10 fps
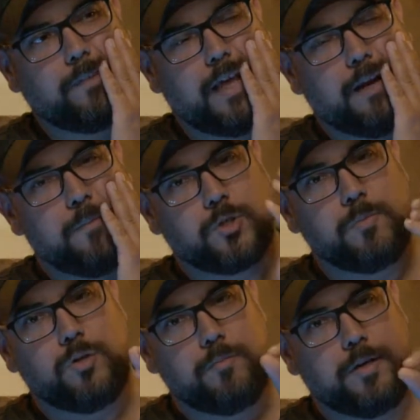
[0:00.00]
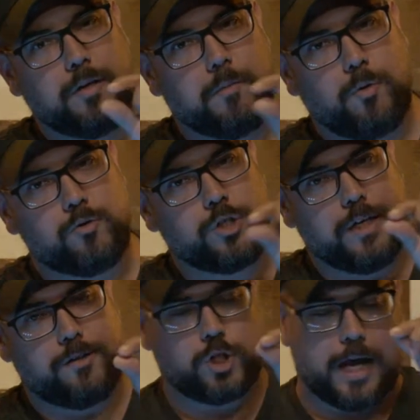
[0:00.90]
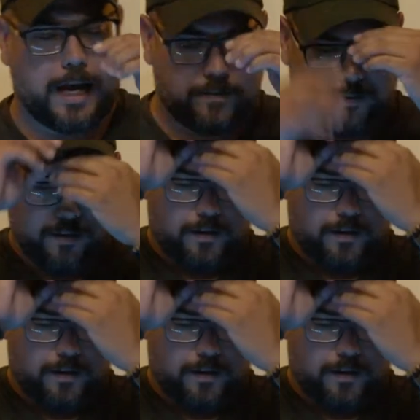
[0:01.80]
And I'm assuming you mean an emoji in chat.